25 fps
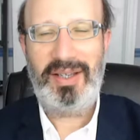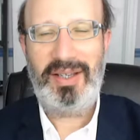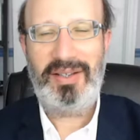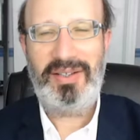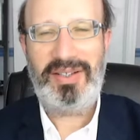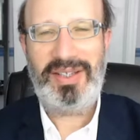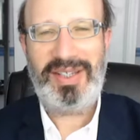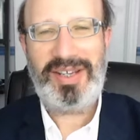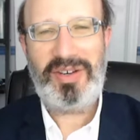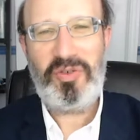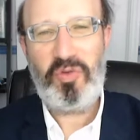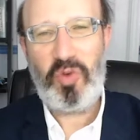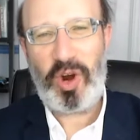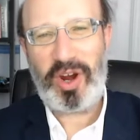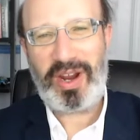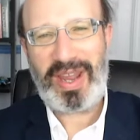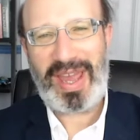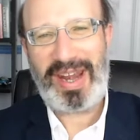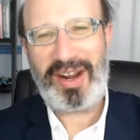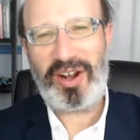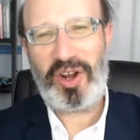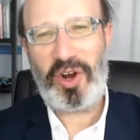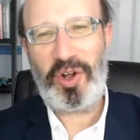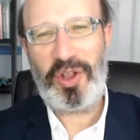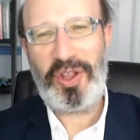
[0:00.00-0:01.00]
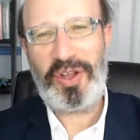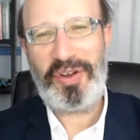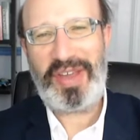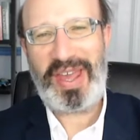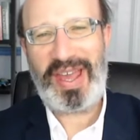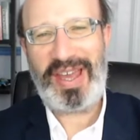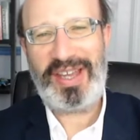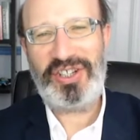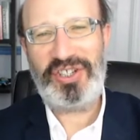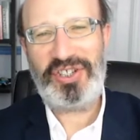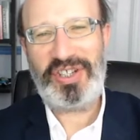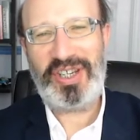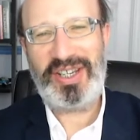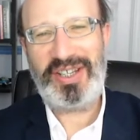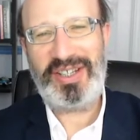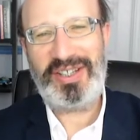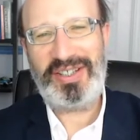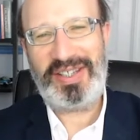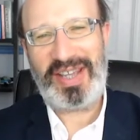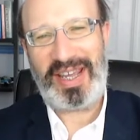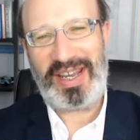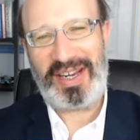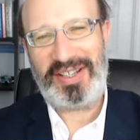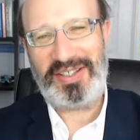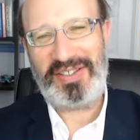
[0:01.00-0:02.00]
do you work at a colocation
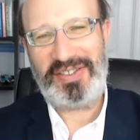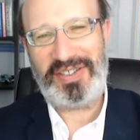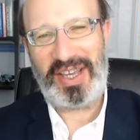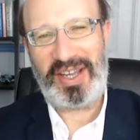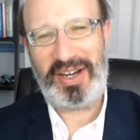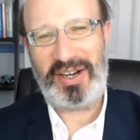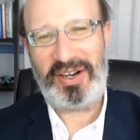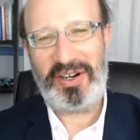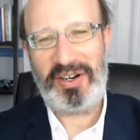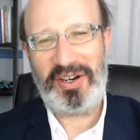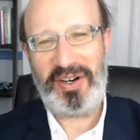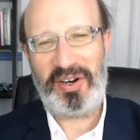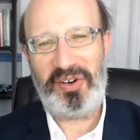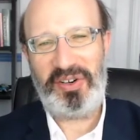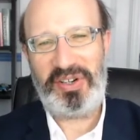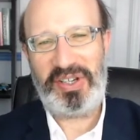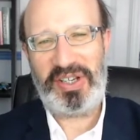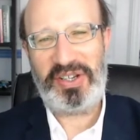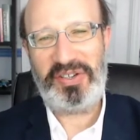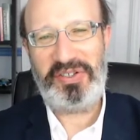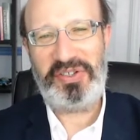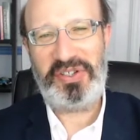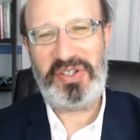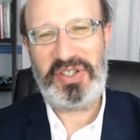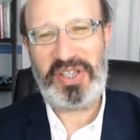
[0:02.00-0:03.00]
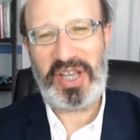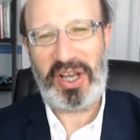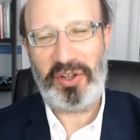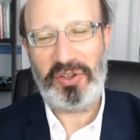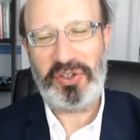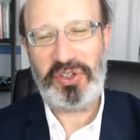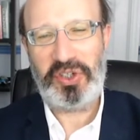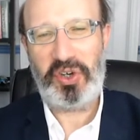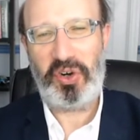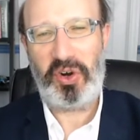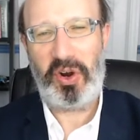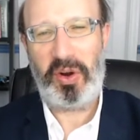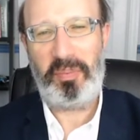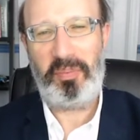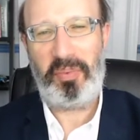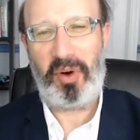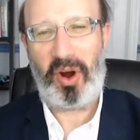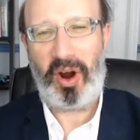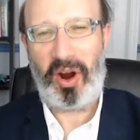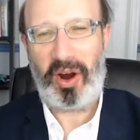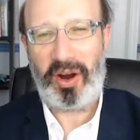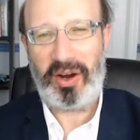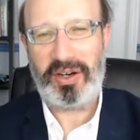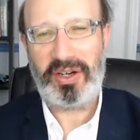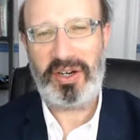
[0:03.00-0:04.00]
data center or do you sell to or
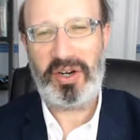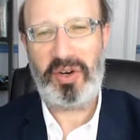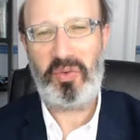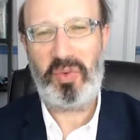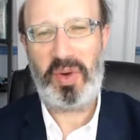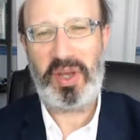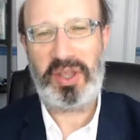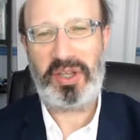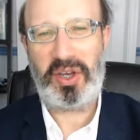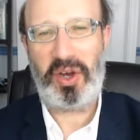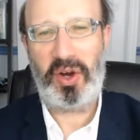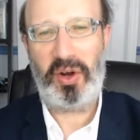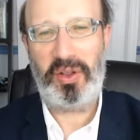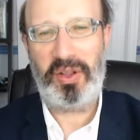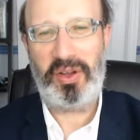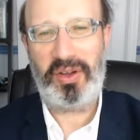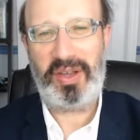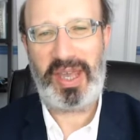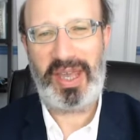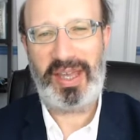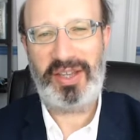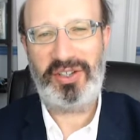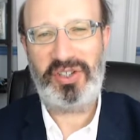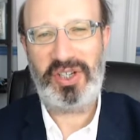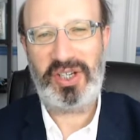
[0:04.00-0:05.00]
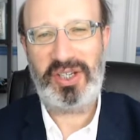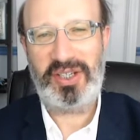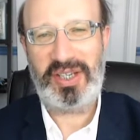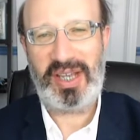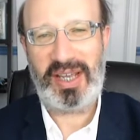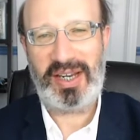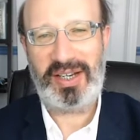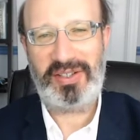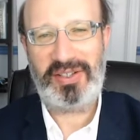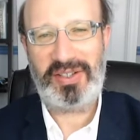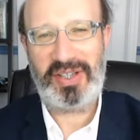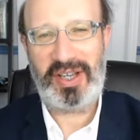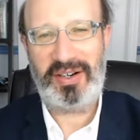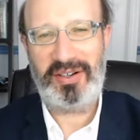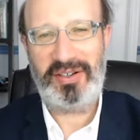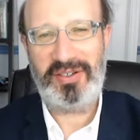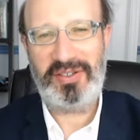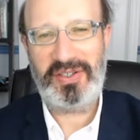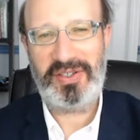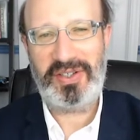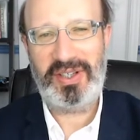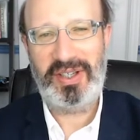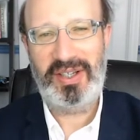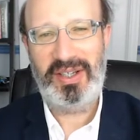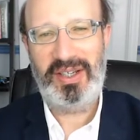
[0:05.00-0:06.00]
partner with colocation data
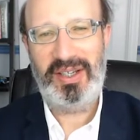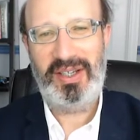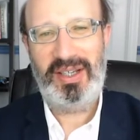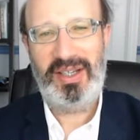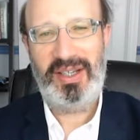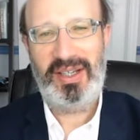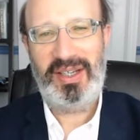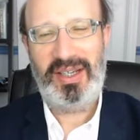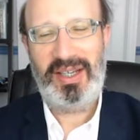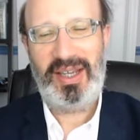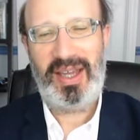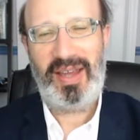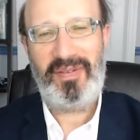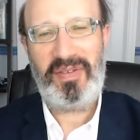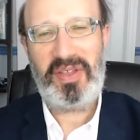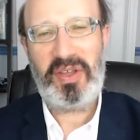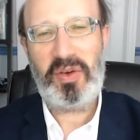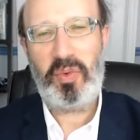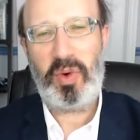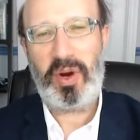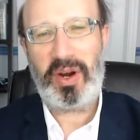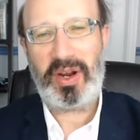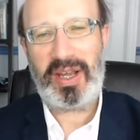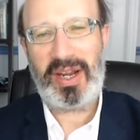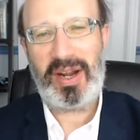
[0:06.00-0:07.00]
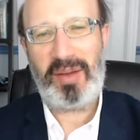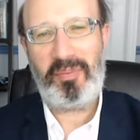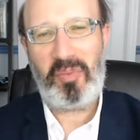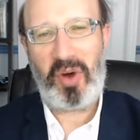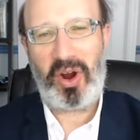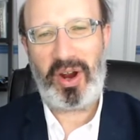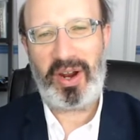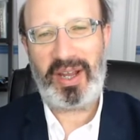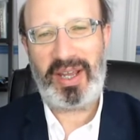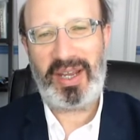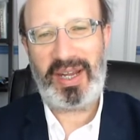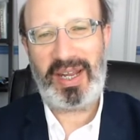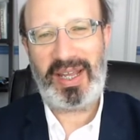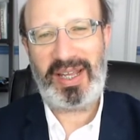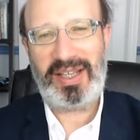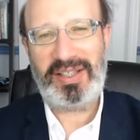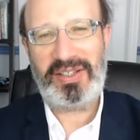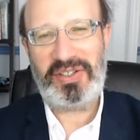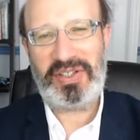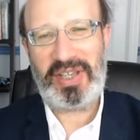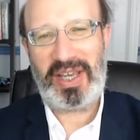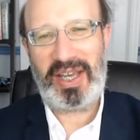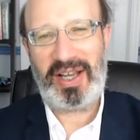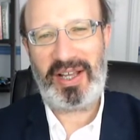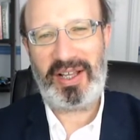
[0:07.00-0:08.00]
centers? If you work in a marketing,
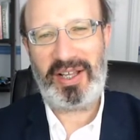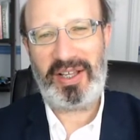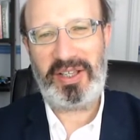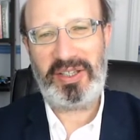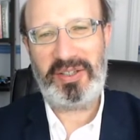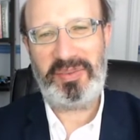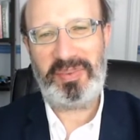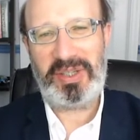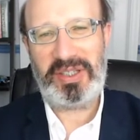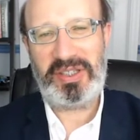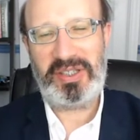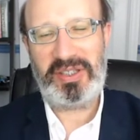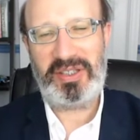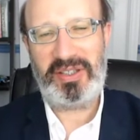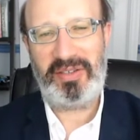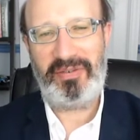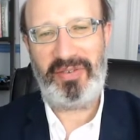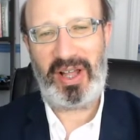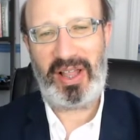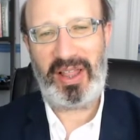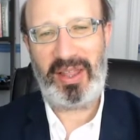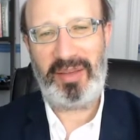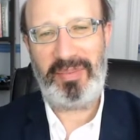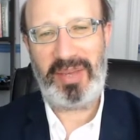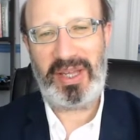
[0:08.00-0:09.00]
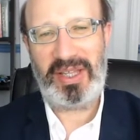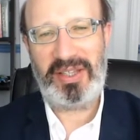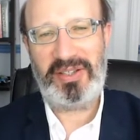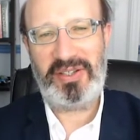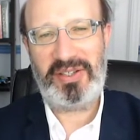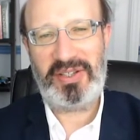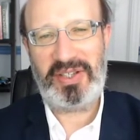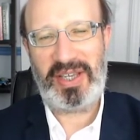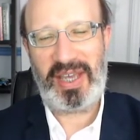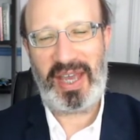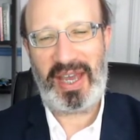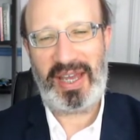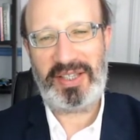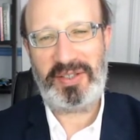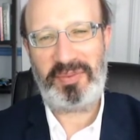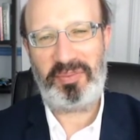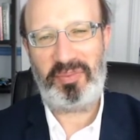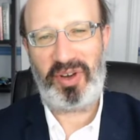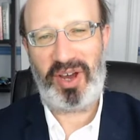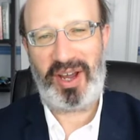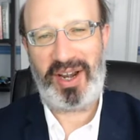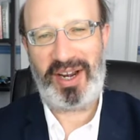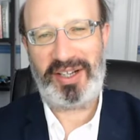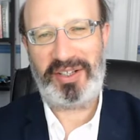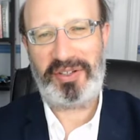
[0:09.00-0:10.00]
sales, business development, CS,
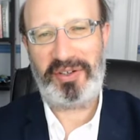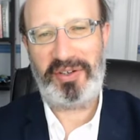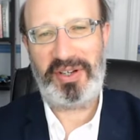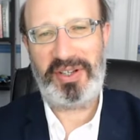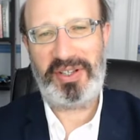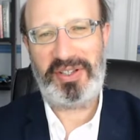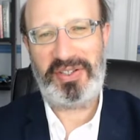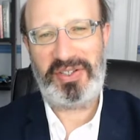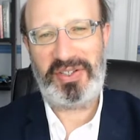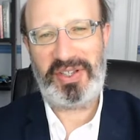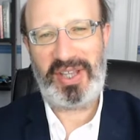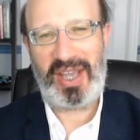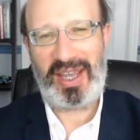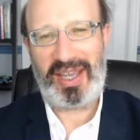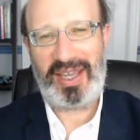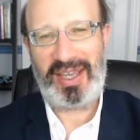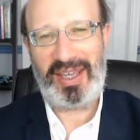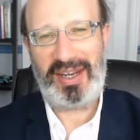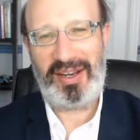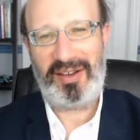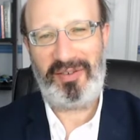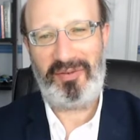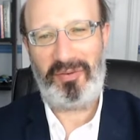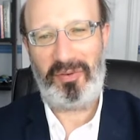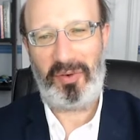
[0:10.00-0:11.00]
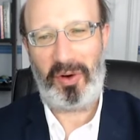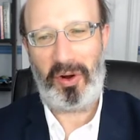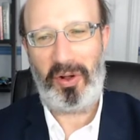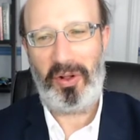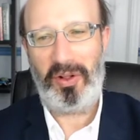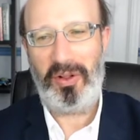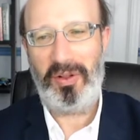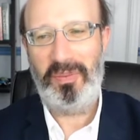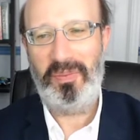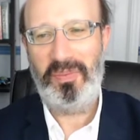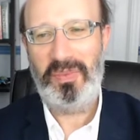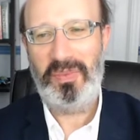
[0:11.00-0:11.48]
product, or executive role,